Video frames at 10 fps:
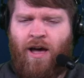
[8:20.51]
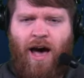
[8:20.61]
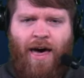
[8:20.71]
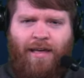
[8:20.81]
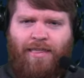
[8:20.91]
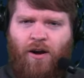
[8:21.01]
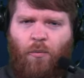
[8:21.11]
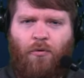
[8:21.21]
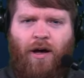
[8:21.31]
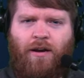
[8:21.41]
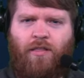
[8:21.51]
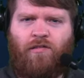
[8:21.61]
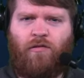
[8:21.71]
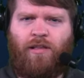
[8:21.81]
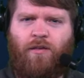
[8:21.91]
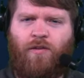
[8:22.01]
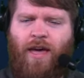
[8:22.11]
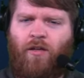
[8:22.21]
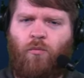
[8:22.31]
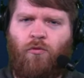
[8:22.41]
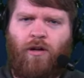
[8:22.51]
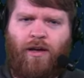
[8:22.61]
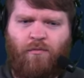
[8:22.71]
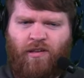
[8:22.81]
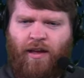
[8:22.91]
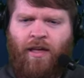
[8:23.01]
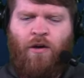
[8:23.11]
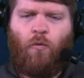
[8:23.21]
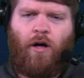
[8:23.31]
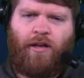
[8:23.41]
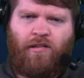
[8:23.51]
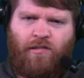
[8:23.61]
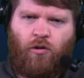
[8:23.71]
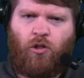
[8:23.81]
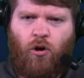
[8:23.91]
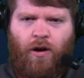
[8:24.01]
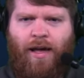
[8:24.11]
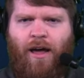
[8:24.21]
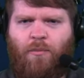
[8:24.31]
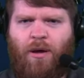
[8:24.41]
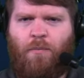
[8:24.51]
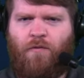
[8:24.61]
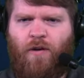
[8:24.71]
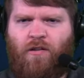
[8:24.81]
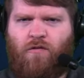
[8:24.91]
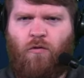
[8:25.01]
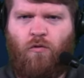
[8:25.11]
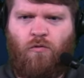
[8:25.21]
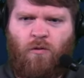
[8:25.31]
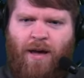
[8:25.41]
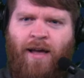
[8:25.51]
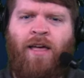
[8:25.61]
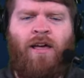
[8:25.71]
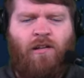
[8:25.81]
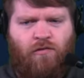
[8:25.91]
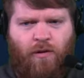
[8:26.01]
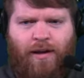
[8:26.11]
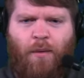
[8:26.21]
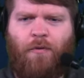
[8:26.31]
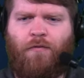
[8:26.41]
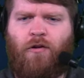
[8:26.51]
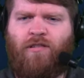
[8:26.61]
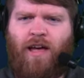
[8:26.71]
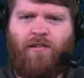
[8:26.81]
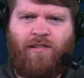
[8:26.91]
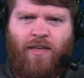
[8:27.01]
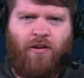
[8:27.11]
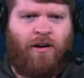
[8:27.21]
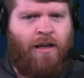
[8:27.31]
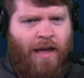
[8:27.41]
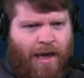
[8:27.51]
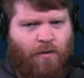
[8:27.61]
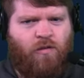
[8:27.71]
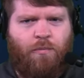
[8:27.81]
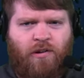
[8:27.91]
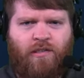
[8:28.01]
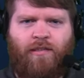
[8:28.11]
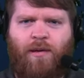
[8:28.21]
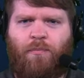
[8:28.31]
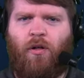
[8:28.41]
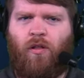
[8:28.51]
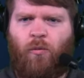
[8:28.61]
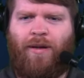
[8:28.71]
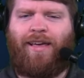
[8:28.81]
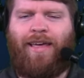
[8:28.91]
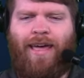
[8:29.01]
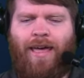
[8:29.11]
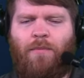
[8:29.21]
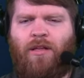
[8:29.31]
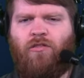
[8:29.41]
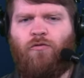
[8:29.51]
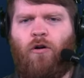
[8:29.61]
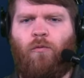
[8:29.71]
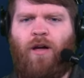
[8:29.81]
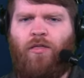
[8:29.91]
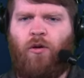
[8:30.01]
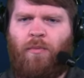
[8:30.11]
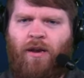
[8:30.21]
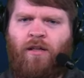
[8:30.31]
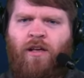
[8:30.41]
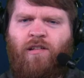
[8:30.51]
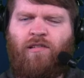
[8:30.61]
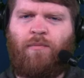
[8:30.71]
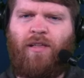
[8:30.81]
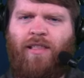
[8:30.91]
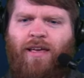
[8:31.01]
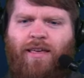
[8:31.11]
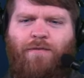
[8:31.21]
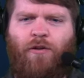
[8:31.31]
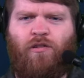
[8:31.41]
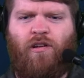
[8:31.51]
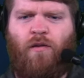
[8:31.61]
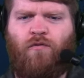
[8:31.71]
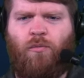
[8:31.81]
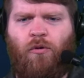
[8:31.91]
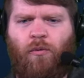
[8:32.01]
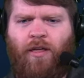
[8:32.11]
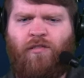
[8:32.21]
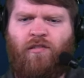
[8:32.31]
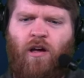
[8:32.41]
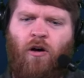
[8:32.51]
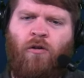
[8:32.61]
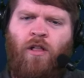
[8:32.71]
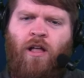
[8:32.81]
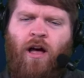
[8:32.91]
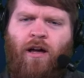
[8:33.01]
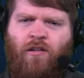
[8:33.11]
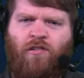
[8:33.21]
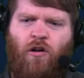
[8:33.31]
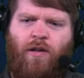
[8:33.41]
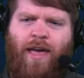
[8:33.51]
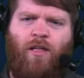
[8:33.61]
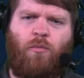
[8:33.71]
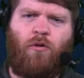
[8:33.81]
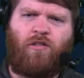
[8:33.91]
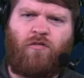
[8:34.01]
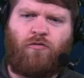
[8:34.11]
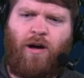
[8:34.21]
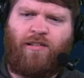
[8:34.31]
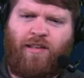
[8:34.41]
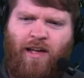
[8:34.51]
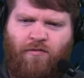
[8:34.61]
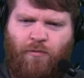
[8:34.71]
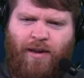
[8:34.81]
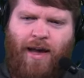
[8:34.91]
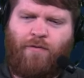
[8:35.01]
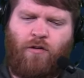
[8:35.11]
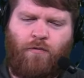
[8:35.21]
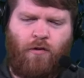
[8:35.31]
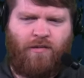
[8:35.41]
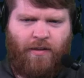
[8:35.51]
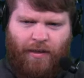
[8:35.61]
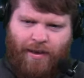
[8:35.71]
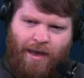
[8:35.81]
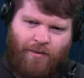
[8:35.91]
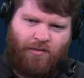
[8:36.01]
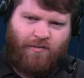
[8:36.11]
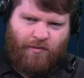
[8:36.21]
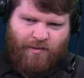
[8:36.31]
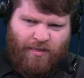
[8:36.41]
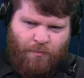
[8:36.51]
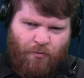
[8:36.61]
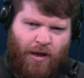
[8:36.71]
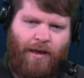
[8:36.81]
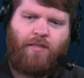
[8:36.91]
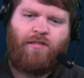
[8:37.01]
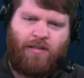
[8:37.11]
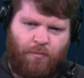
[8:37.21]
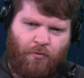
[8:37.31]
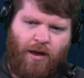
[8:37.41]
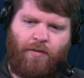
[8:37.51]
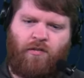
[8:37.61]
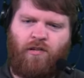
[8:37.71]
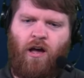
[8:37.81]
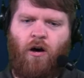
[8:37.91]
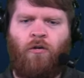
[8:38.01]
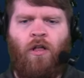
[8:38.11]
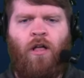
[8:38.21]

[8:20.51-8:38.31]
I think that'll play into the strength of Caleb Williams. Like, while he's still learning how to be a professional quarterback, string a couple first downs together and, hey, let's push the tempo a little bit. Get him into a rhythm and something that he feels comfortable with. So, you saw Caleb once or twice last week after a first down, like, hey, let's let's get the play, get the play, and let's go.